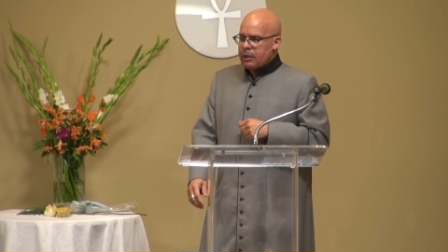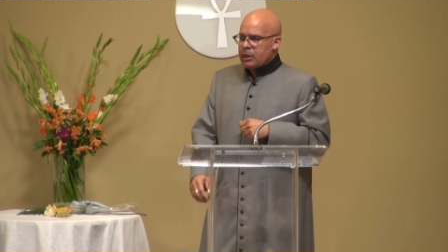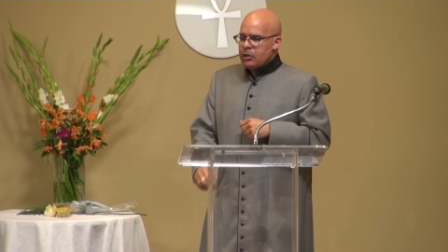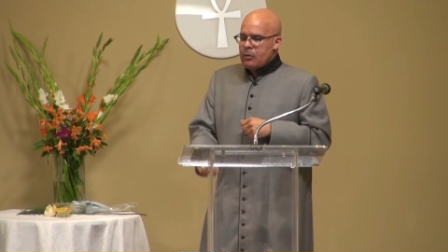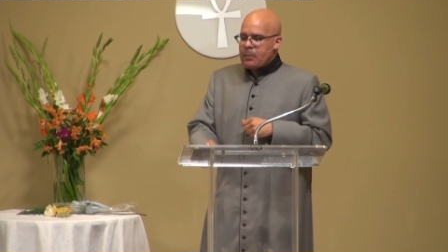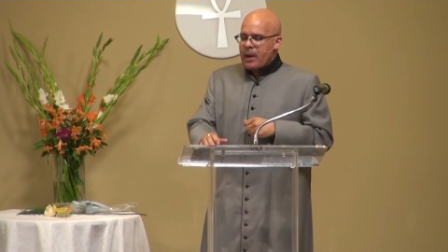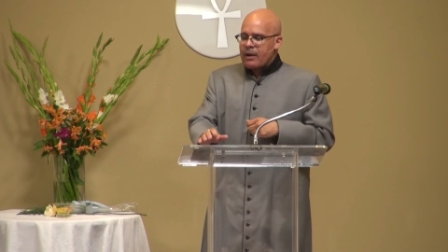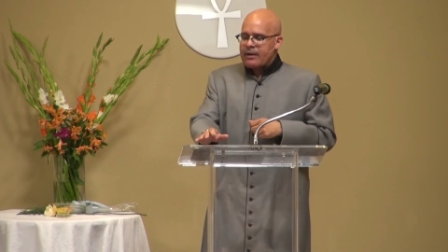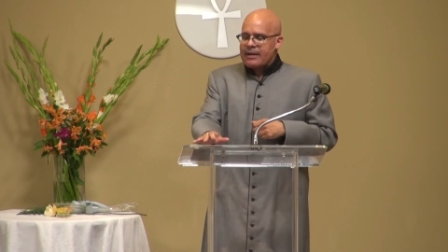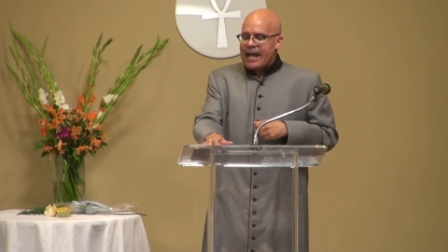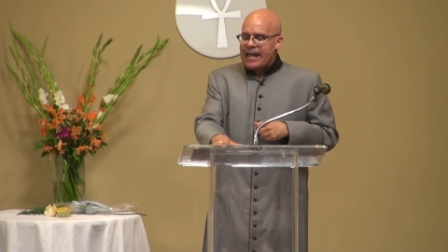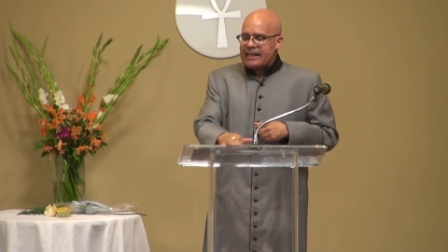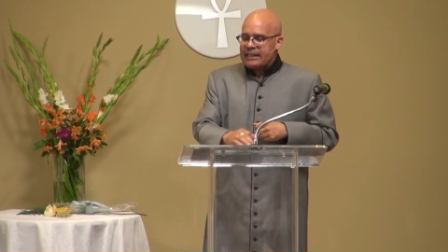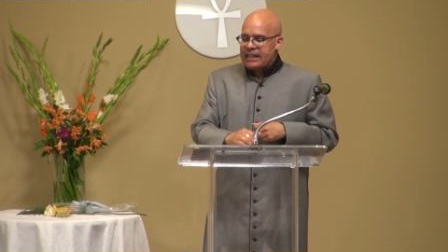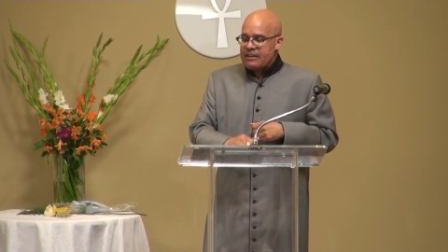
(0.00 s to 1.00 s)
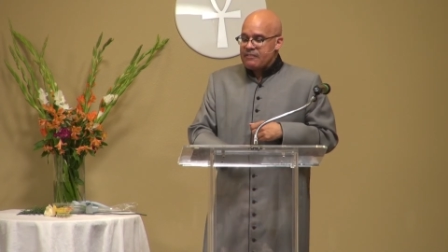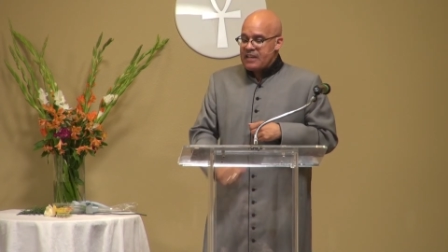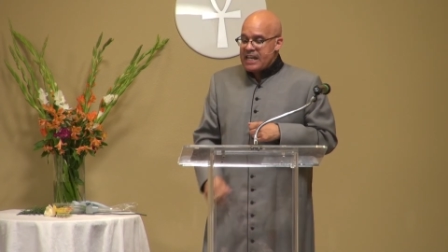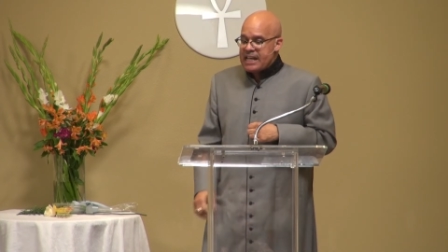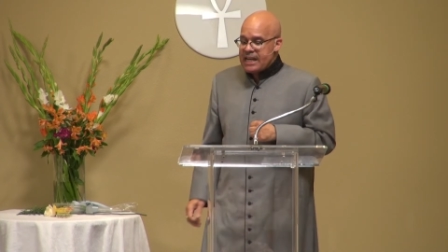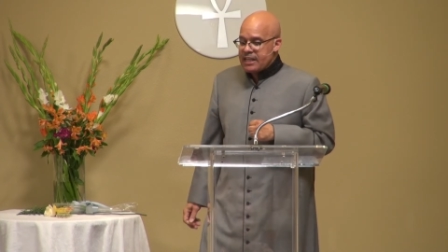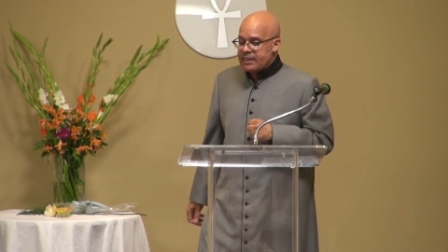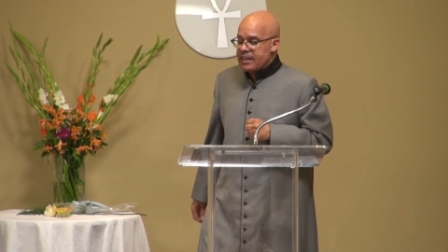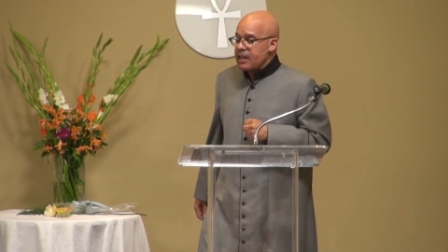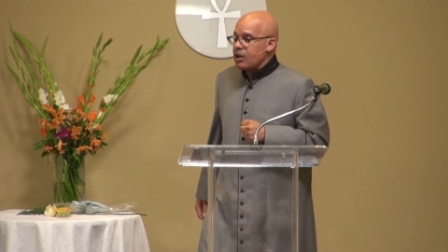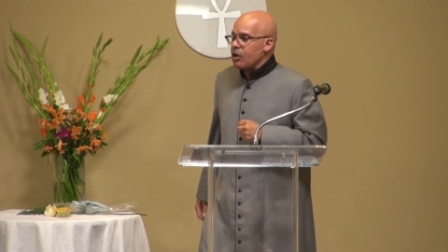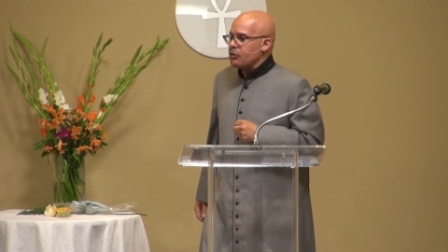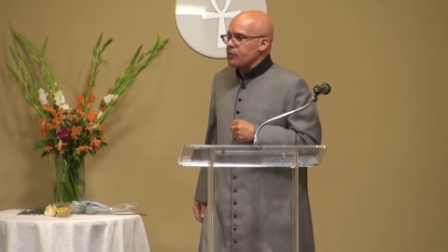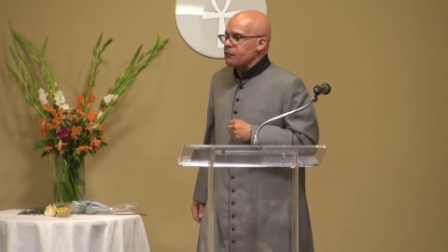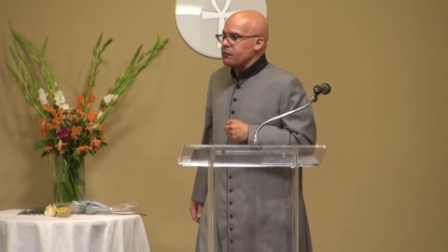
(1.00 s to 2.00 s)
You better not leave anything
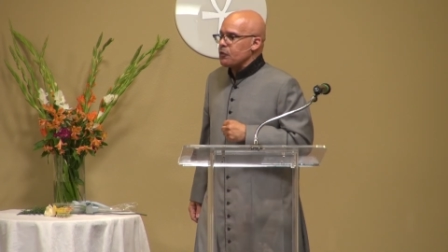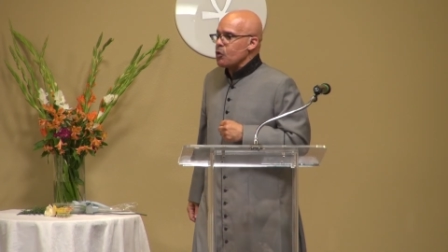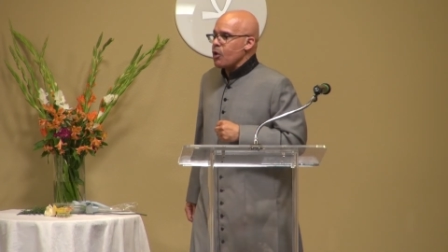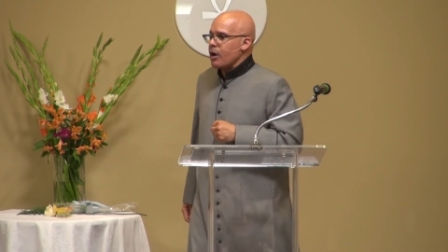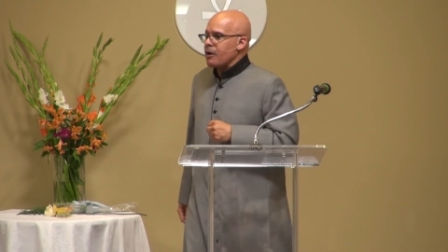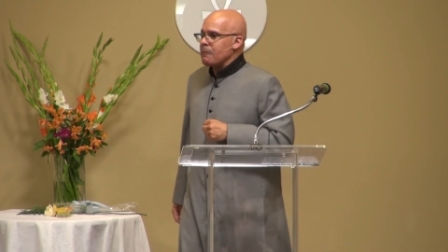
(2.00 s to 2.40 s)
on the floor.